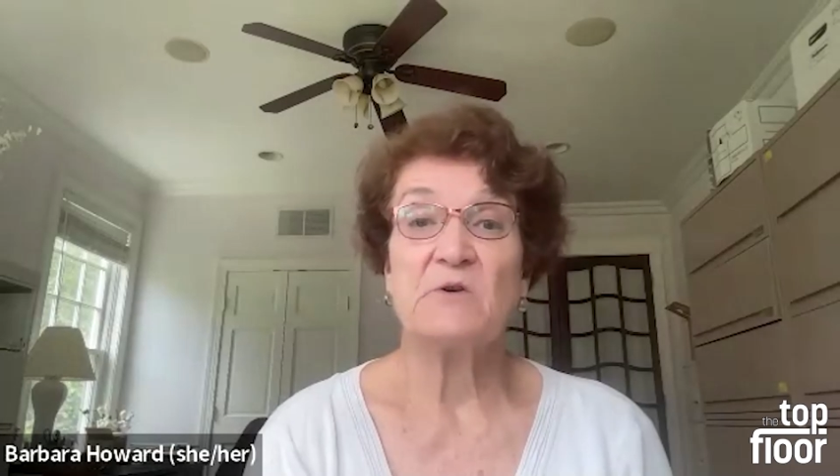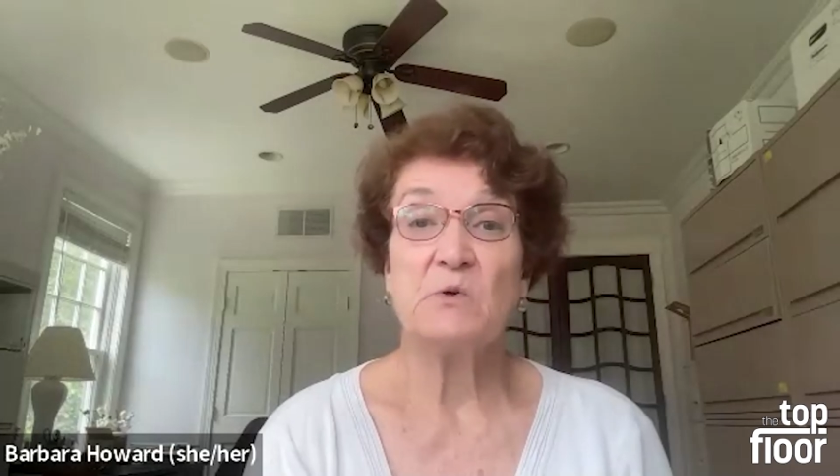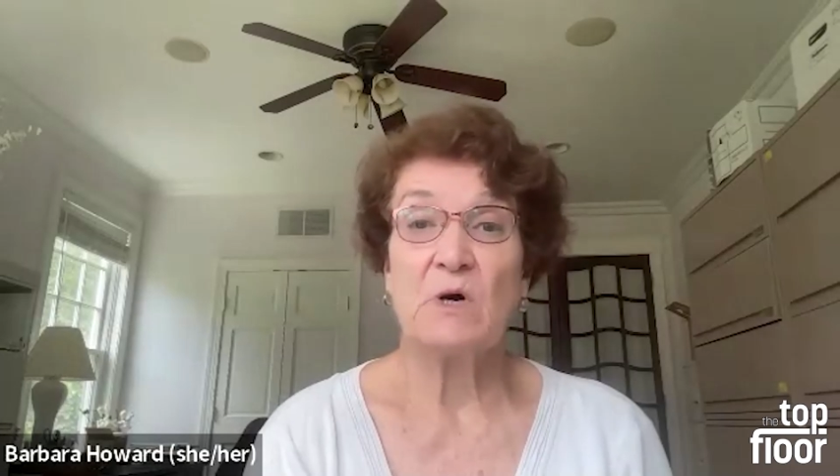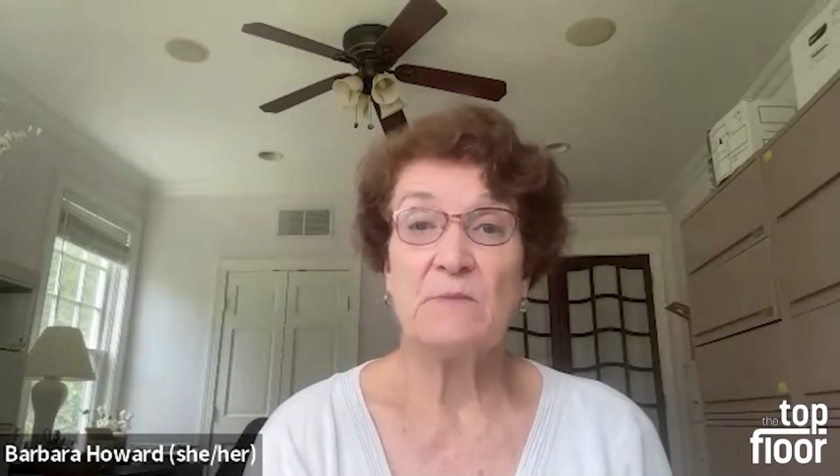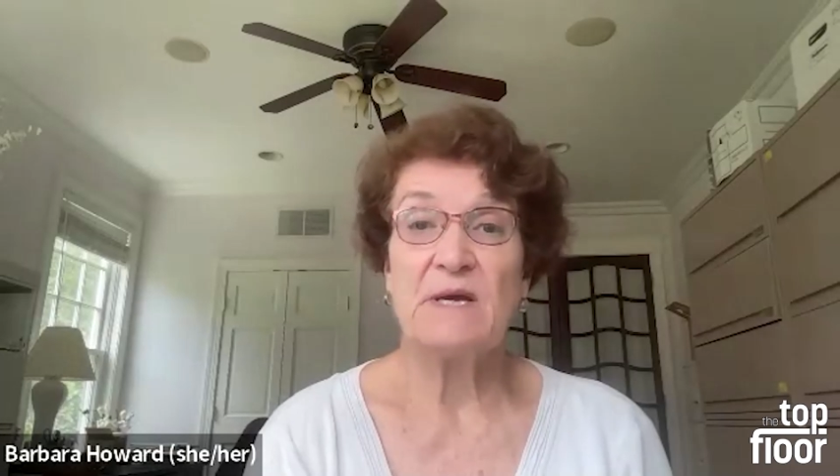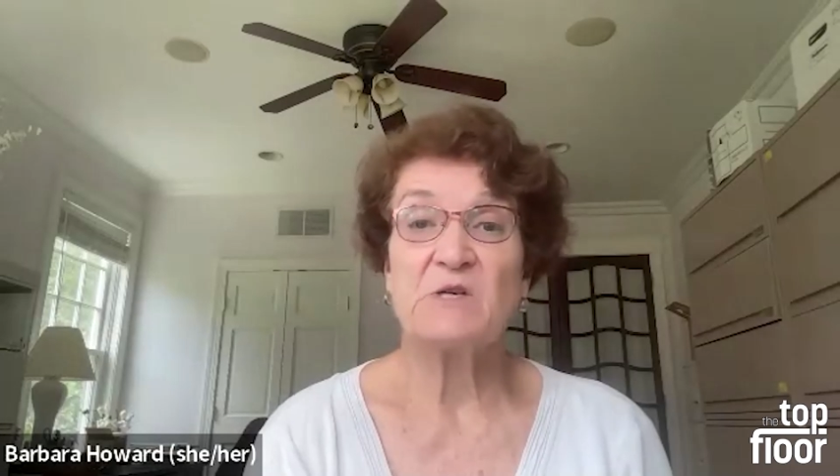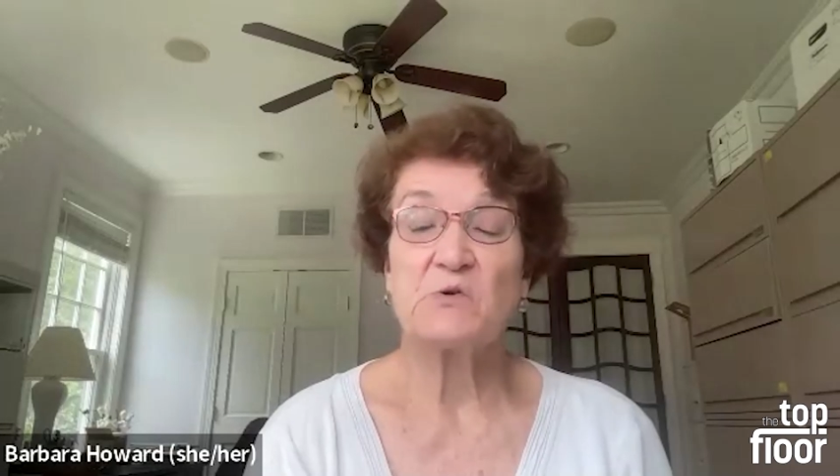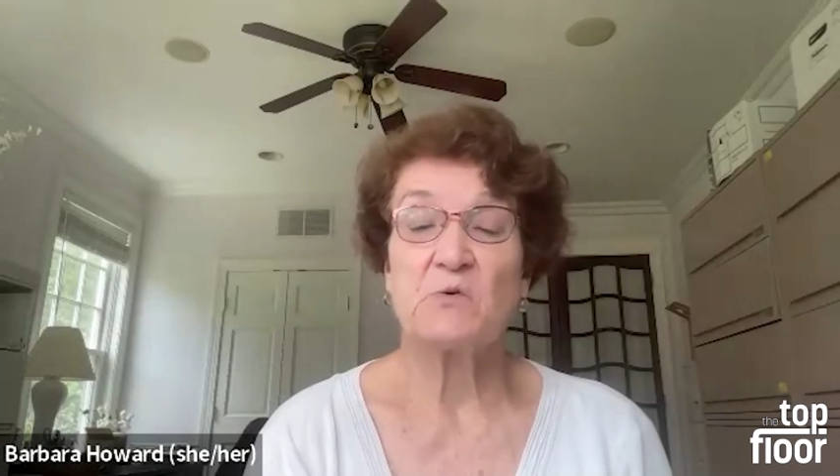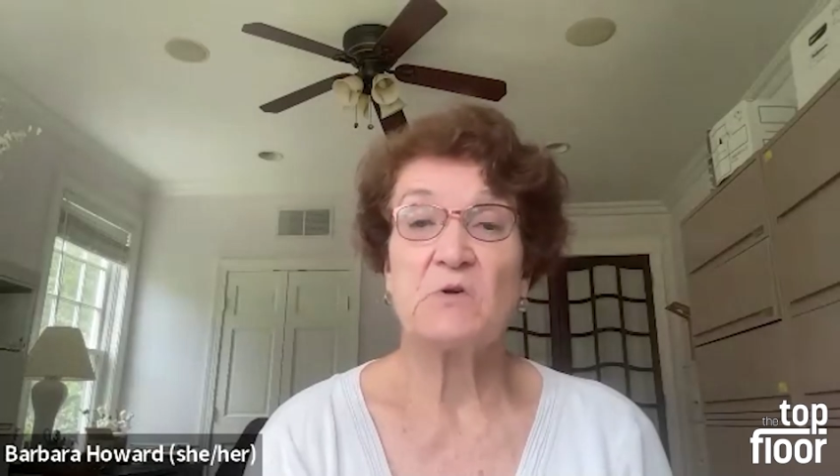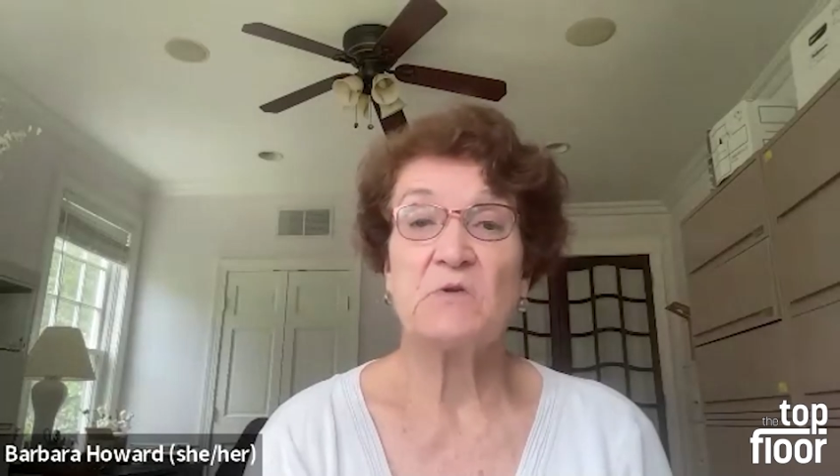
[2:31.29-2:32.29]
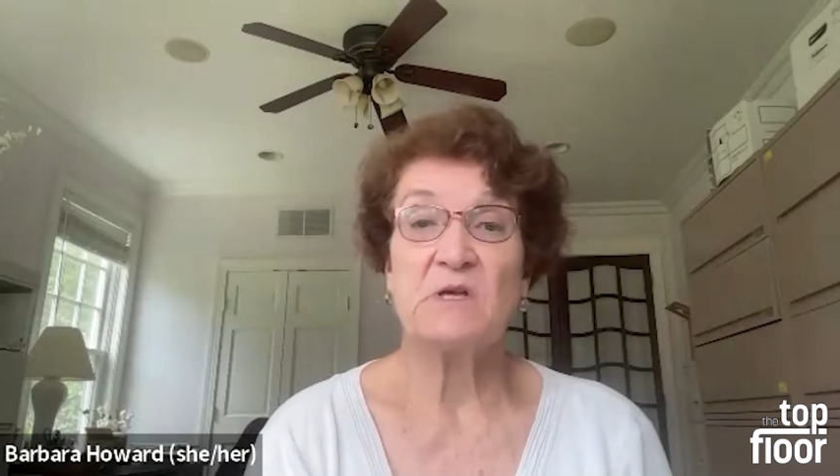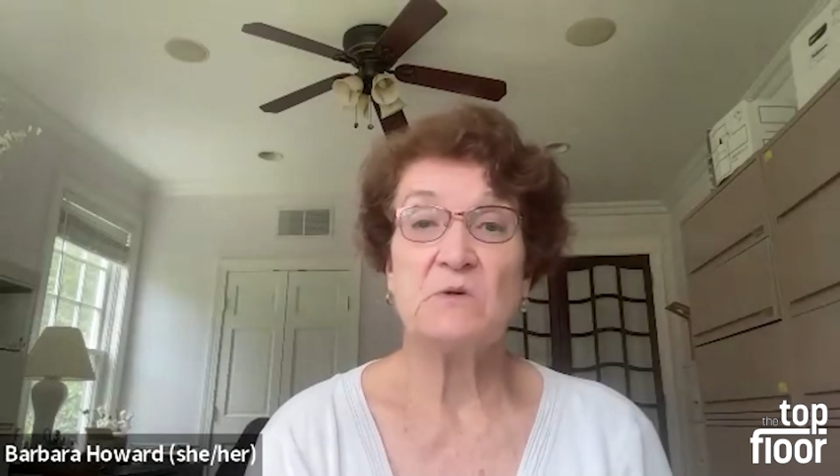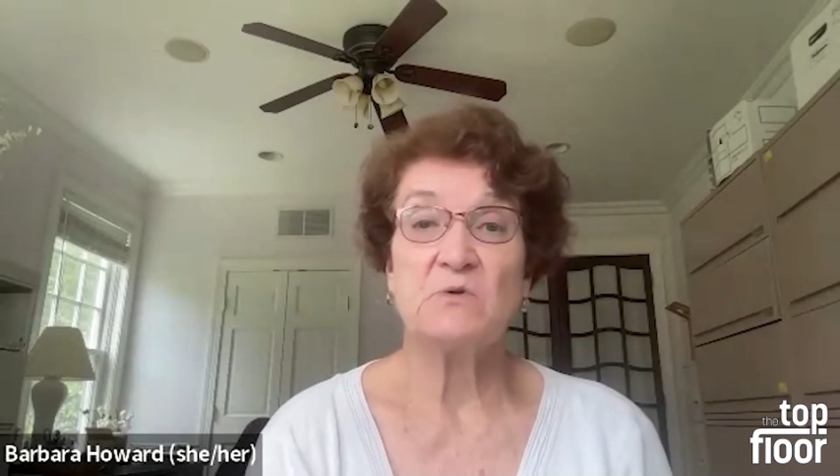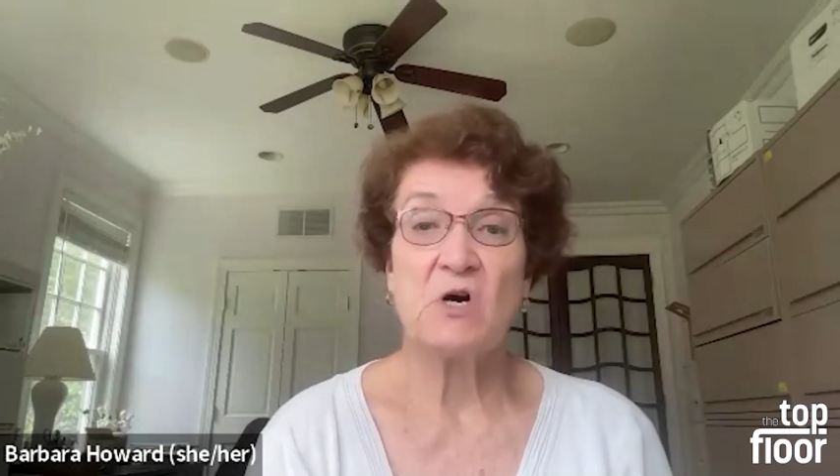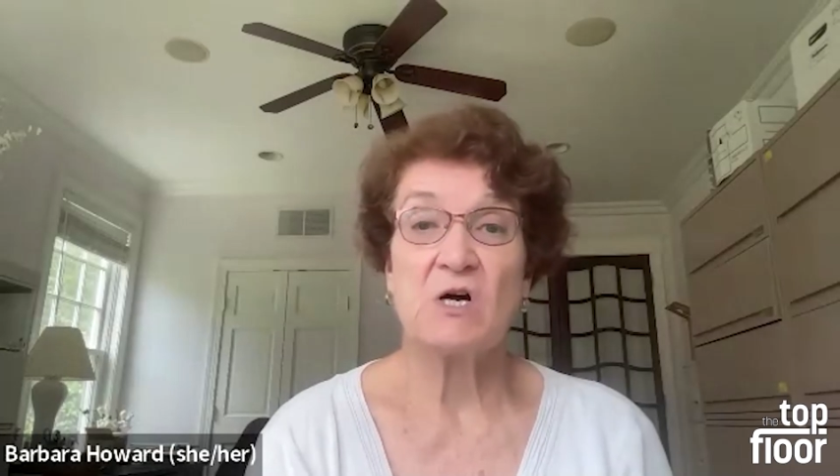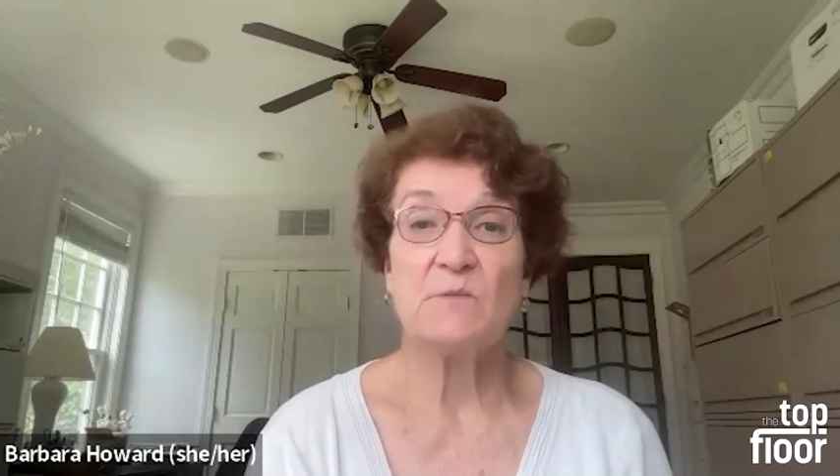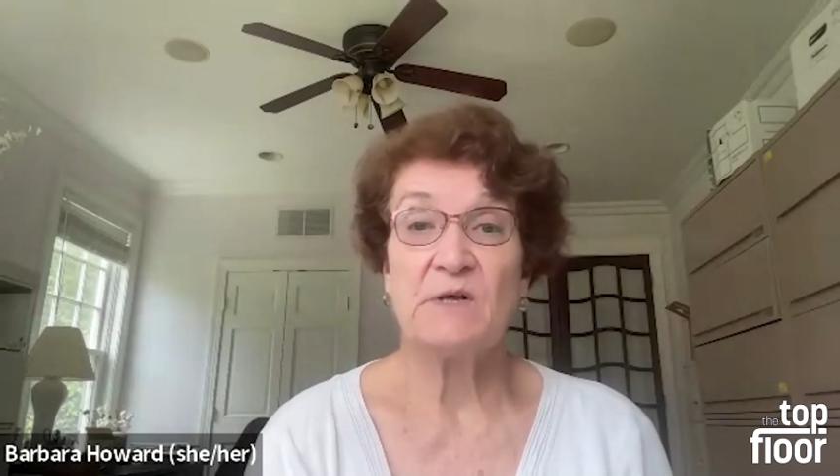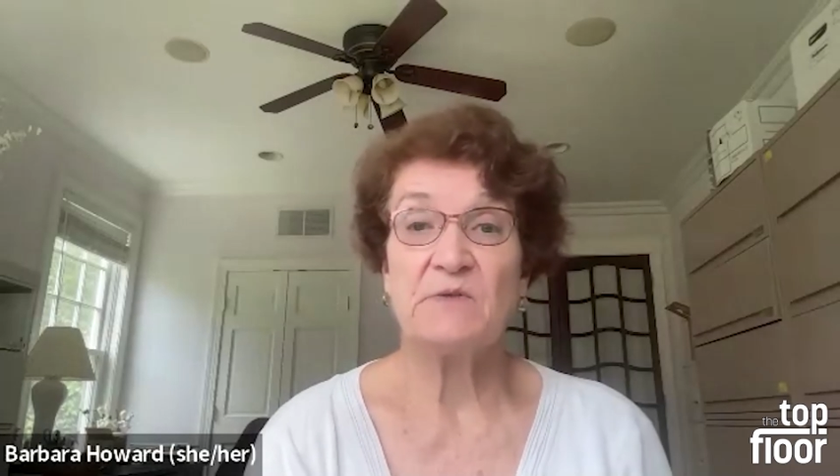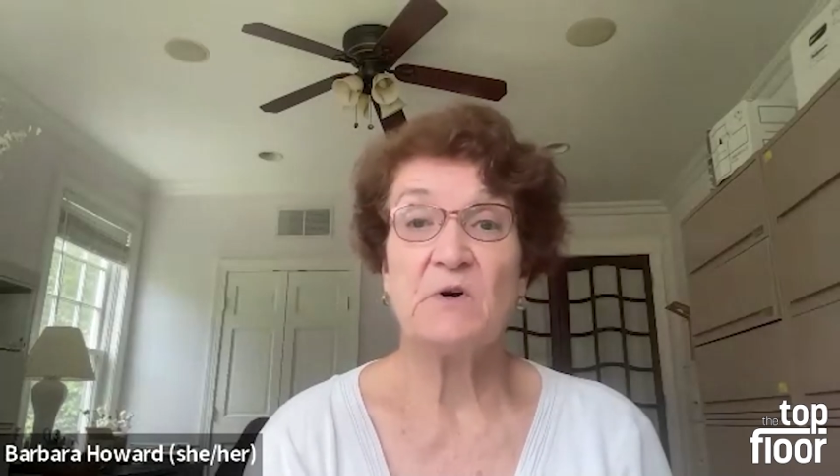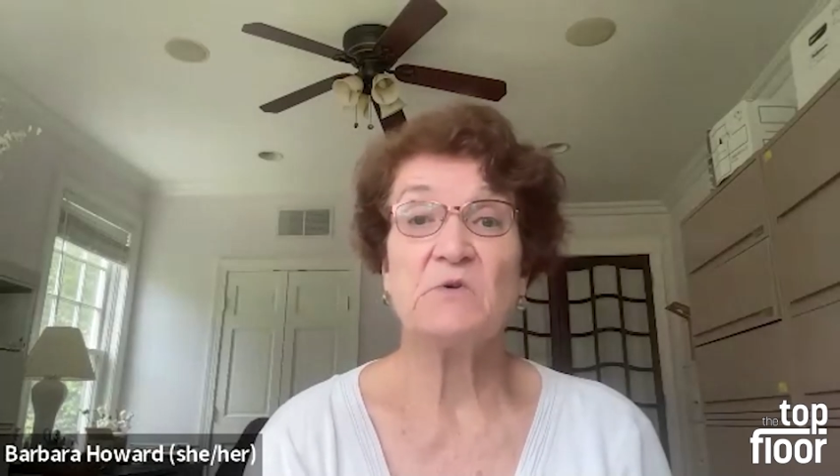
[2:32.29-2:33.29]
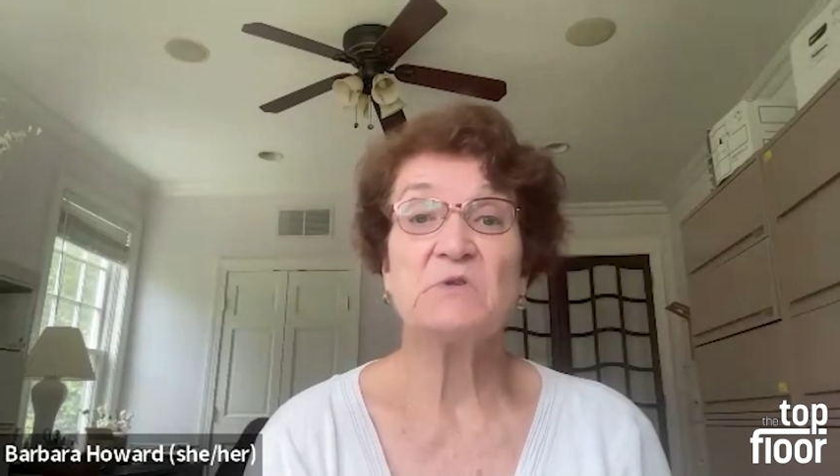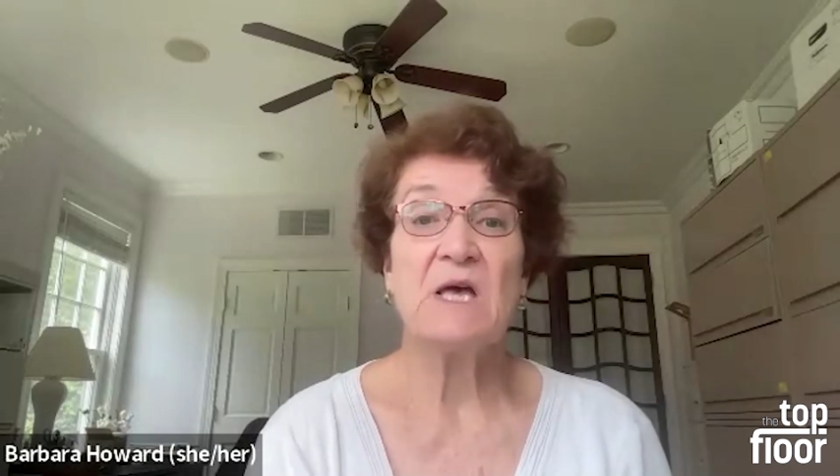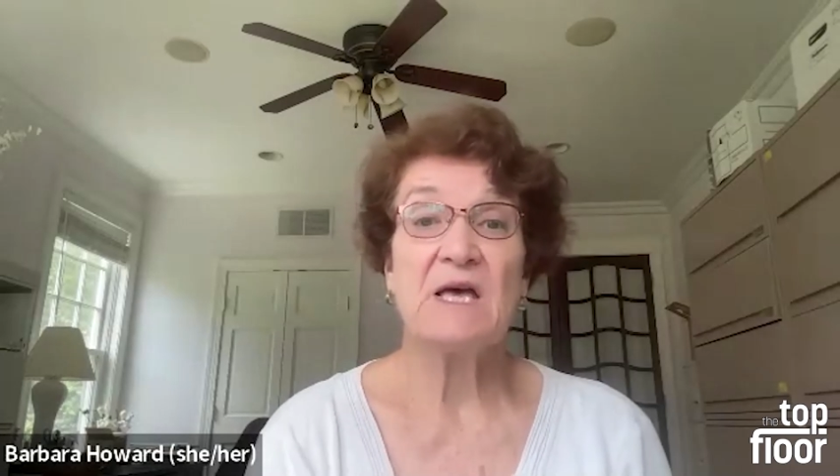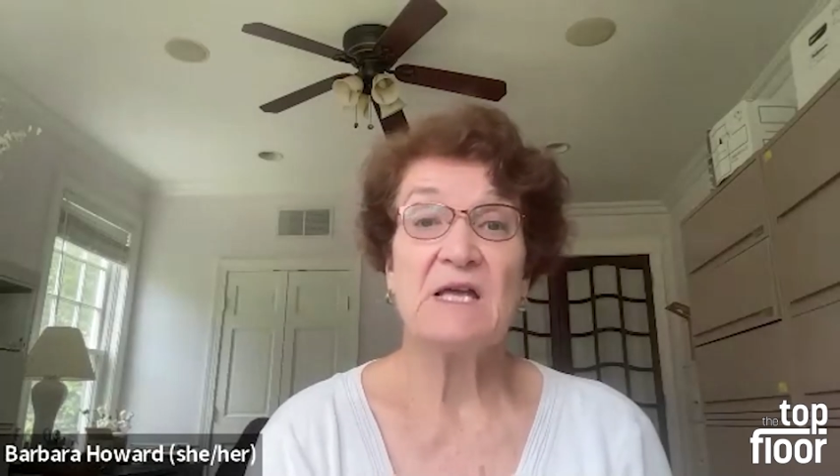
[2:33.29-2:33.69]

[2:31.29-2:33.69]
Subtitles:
you want to make sure that you talk about those.